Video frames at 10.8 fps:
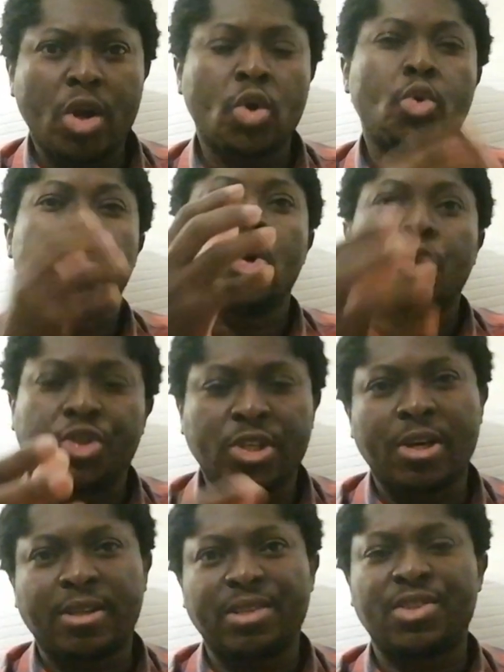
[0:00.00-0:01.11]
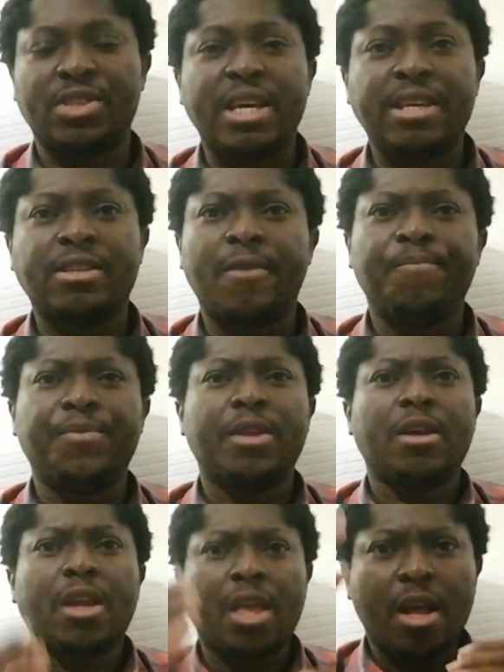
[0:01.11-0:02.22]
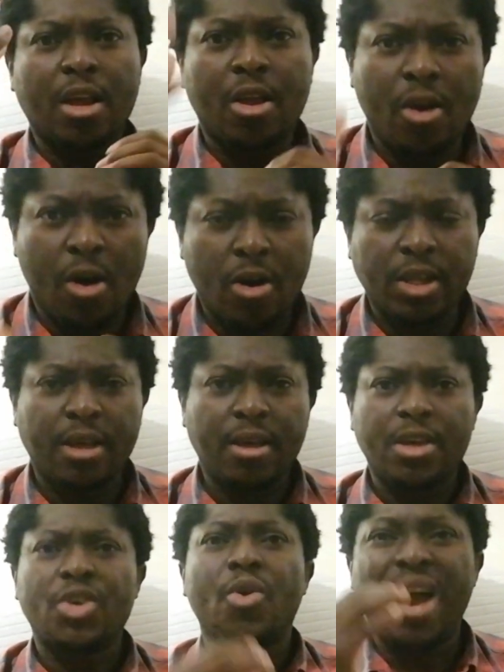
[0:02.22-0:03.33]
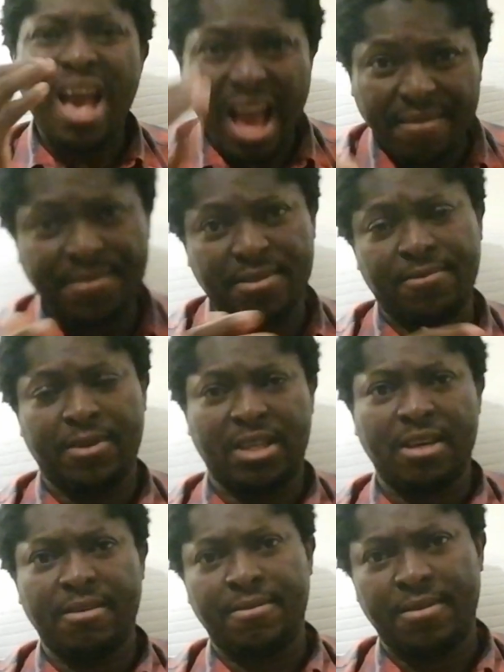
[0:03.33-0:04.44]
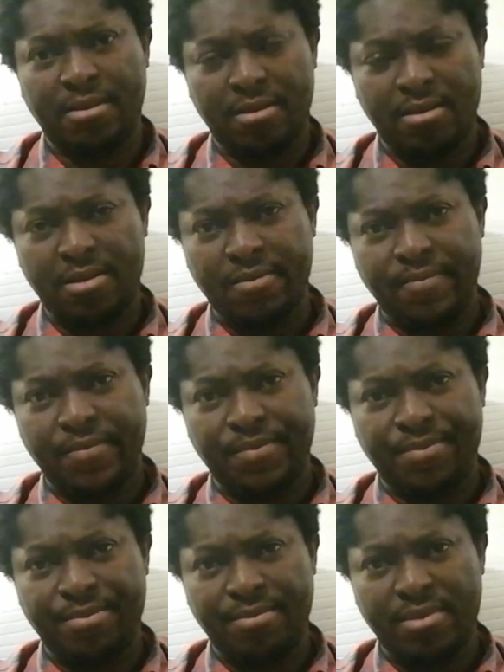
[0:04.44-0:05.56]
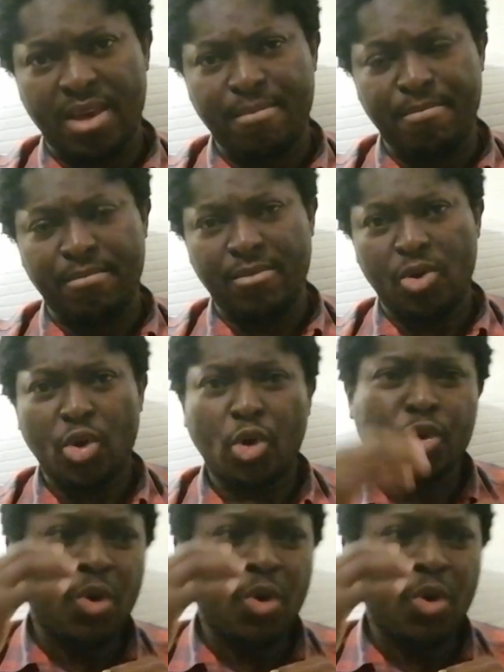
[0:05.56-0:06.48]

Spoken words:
who goes to God and says, God, you have to forgive him, or you